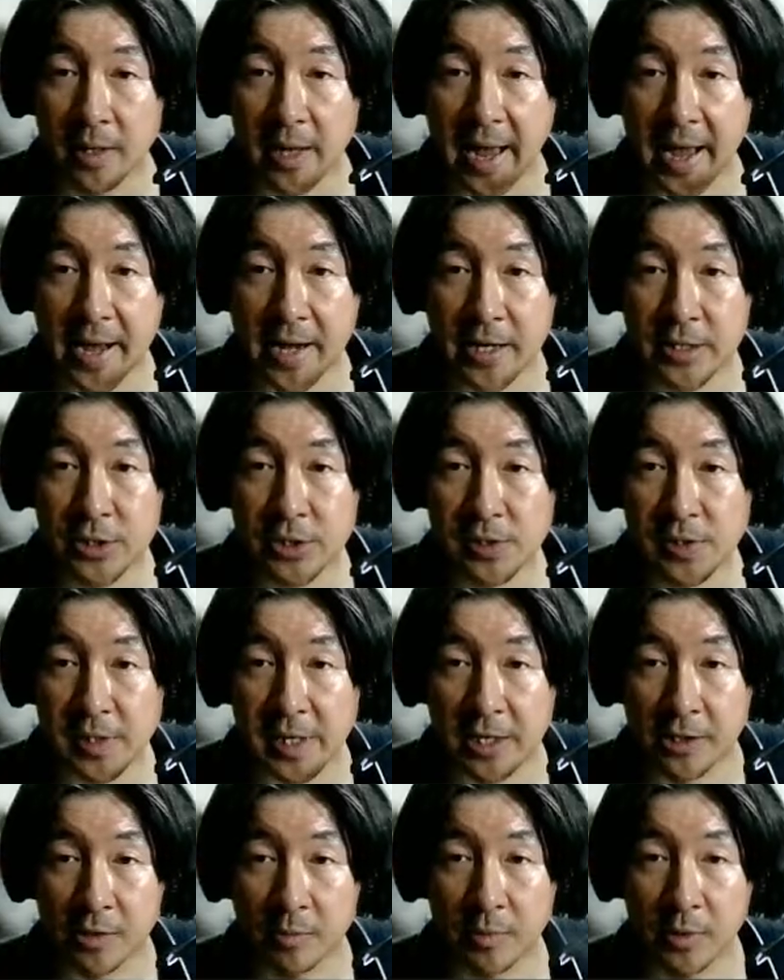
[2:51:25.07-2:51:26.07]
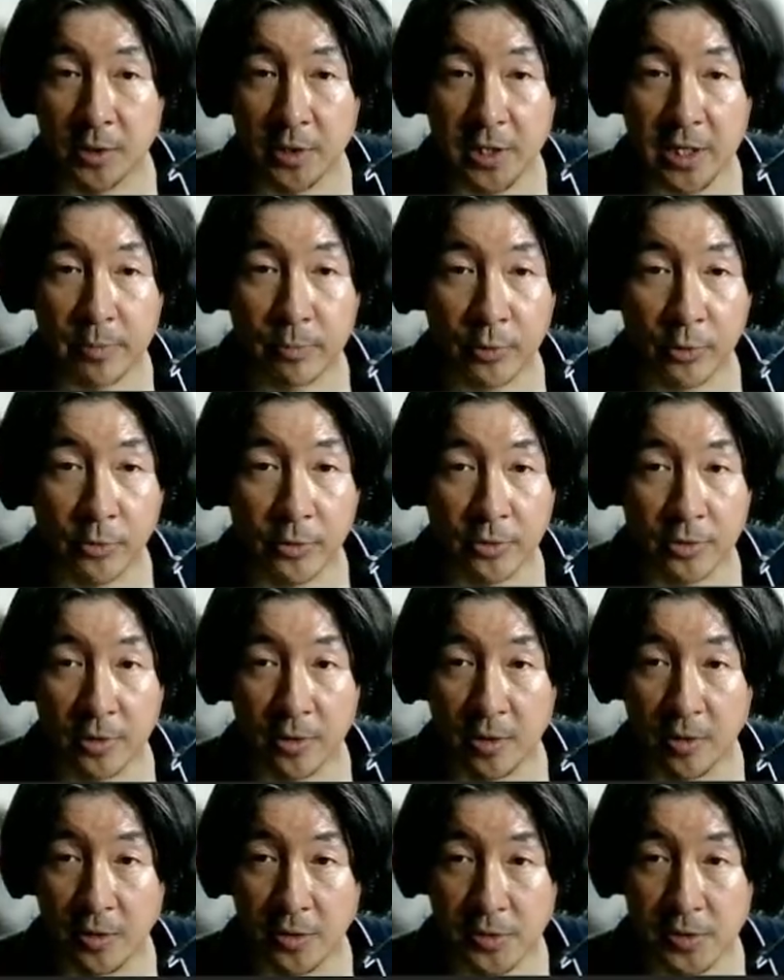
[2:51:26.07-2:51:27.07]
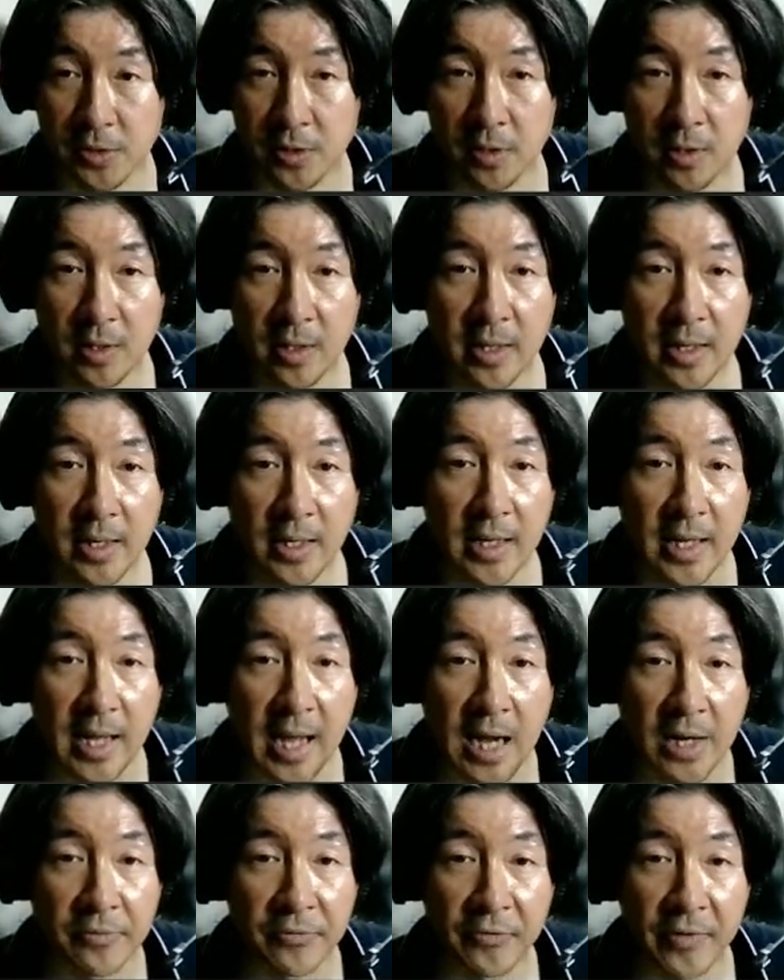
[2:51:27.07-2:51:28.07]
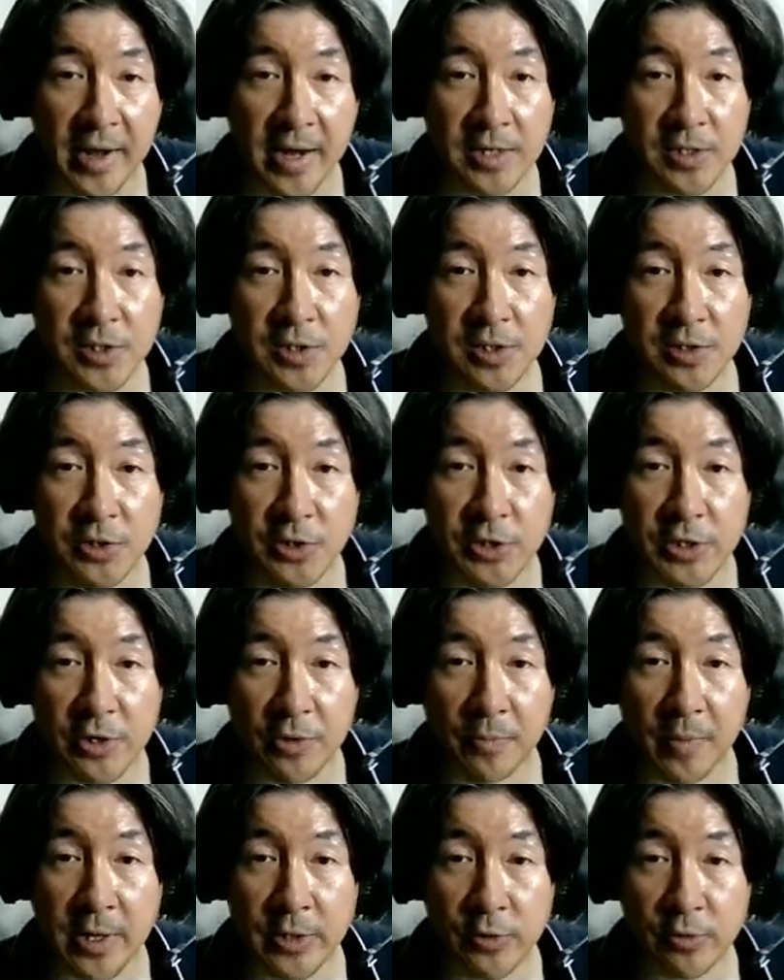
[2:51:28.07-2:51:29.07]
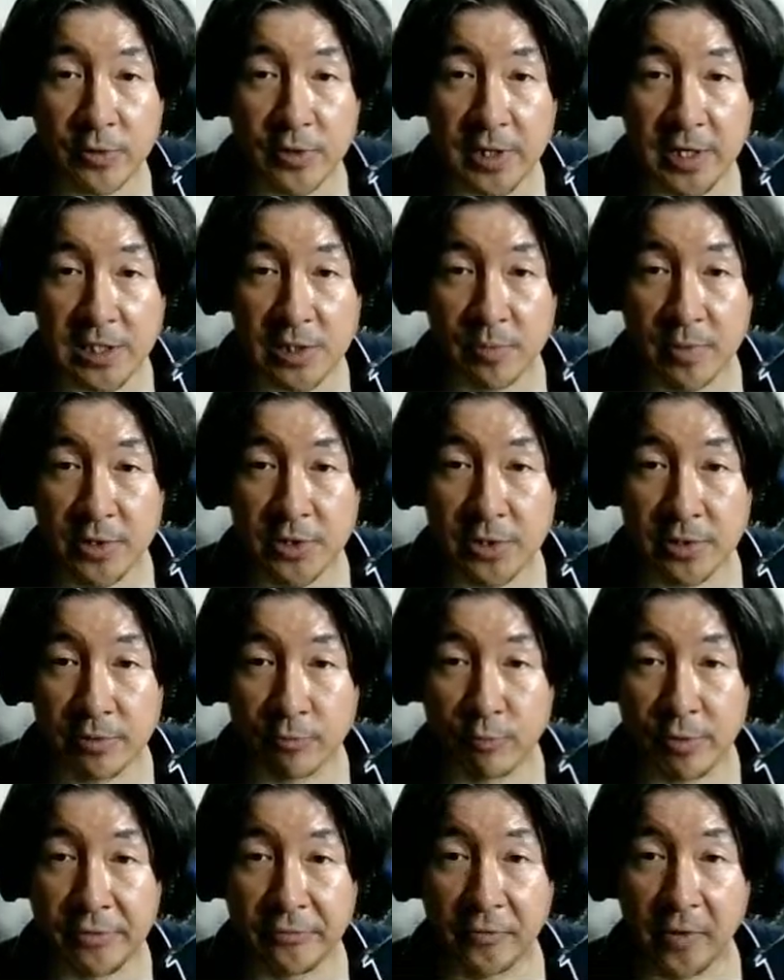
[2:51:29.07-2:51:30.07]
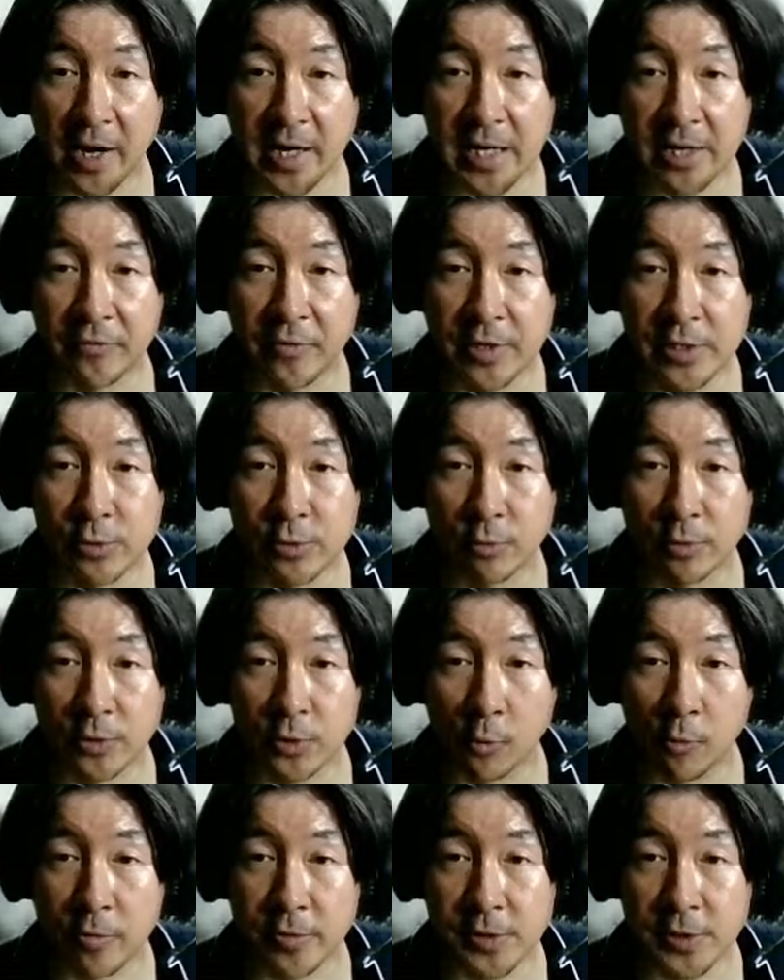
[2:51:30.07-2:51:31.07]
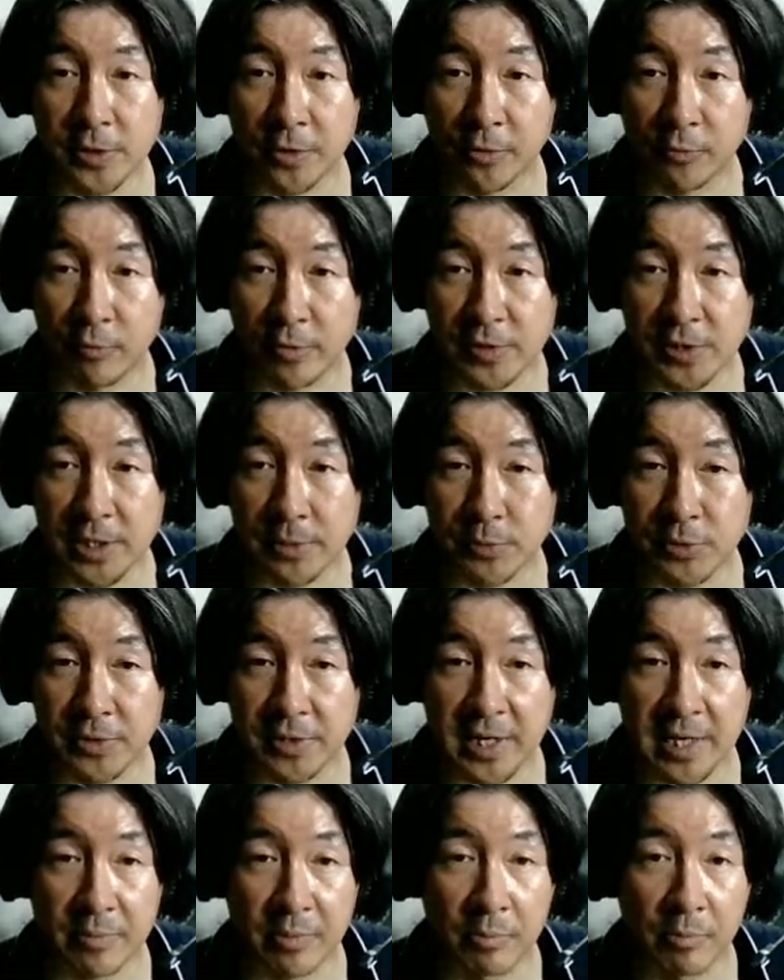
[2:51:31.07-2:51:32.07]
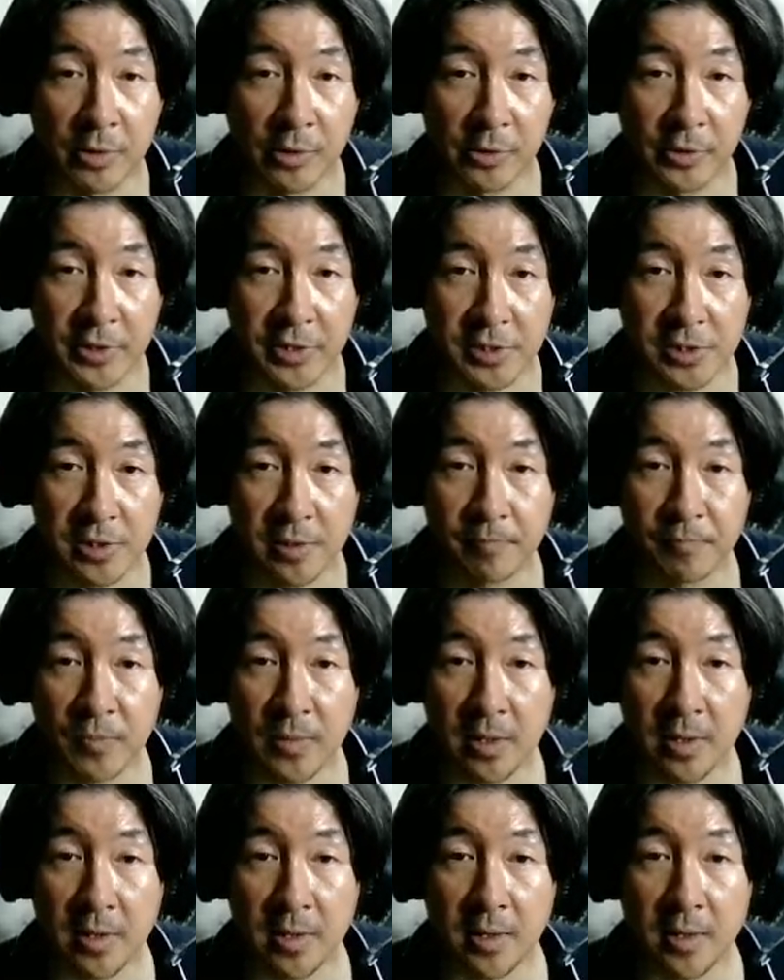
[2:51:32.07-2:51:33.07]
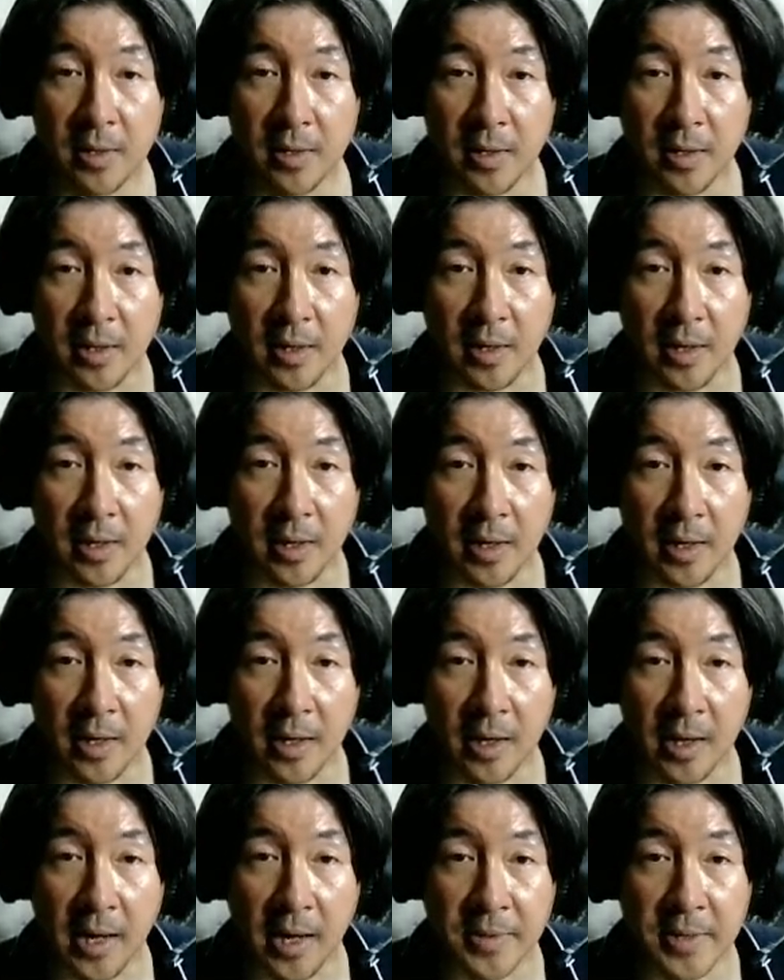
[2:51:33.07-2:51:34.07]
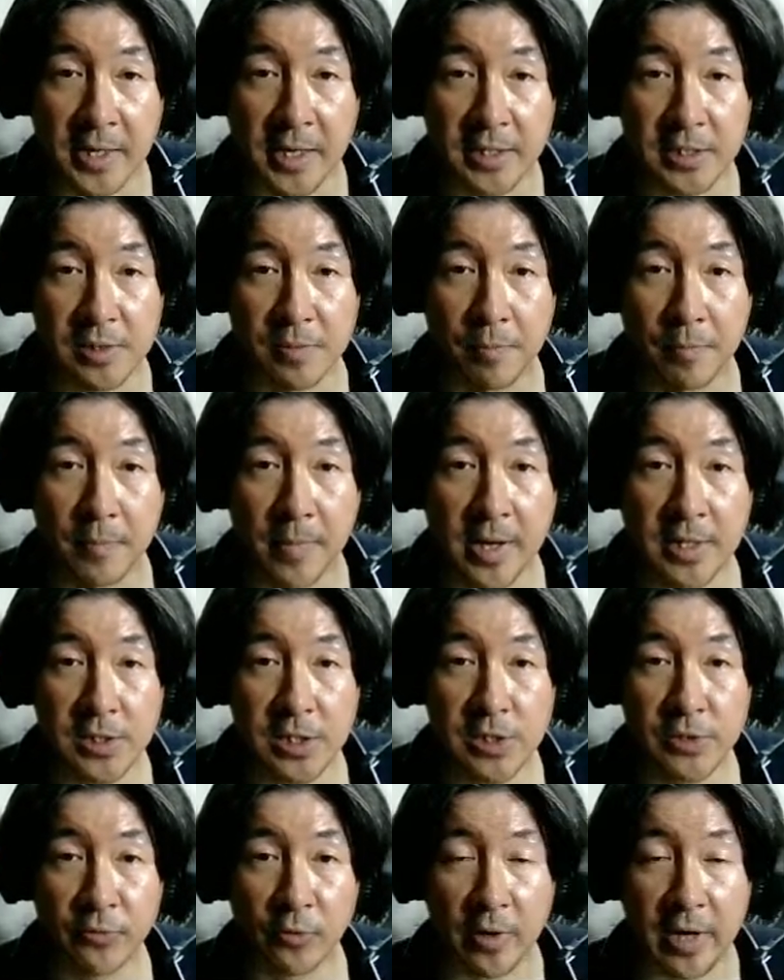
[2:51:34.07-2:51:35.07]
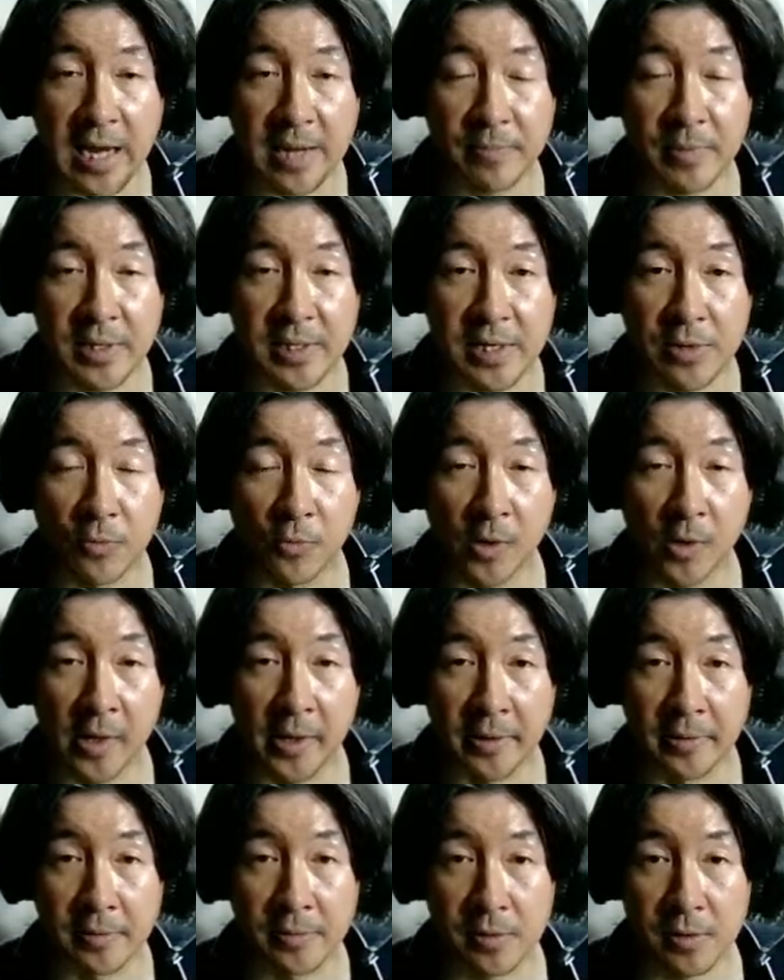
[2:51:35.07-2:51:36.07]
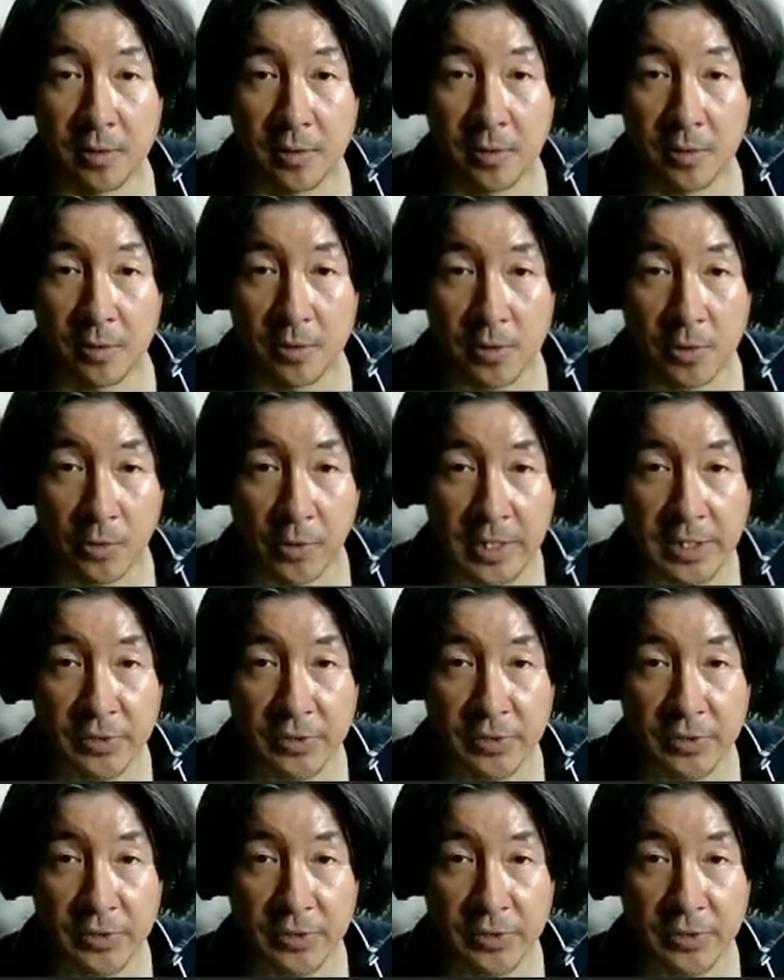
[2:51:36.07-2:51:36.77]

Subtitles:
hash scalability protocols, advanced geometric transmission, refining visual forest code receptor capabilities. And then it's a message for APD1. So